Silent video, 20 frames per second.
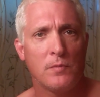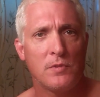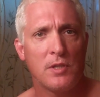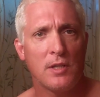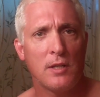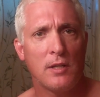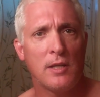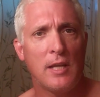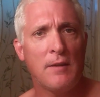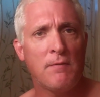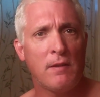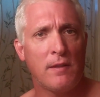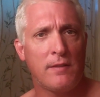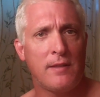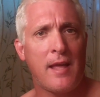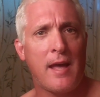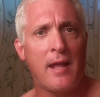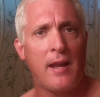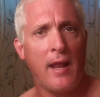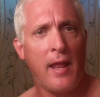to give it
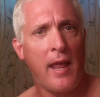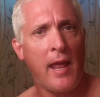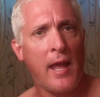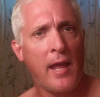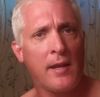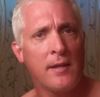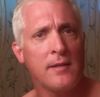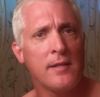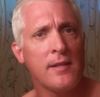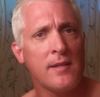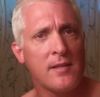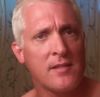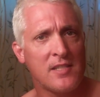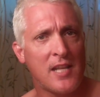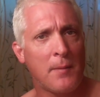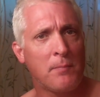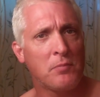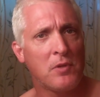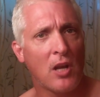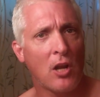that
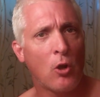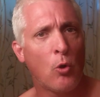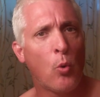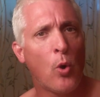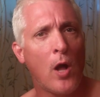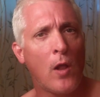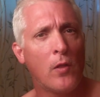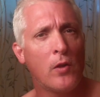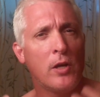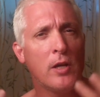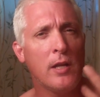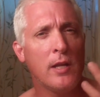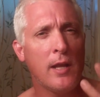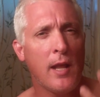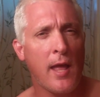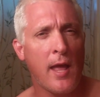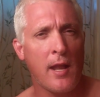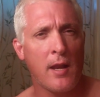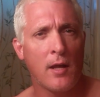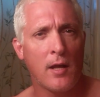antiseptic
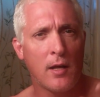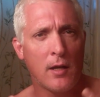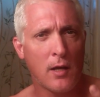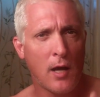quality and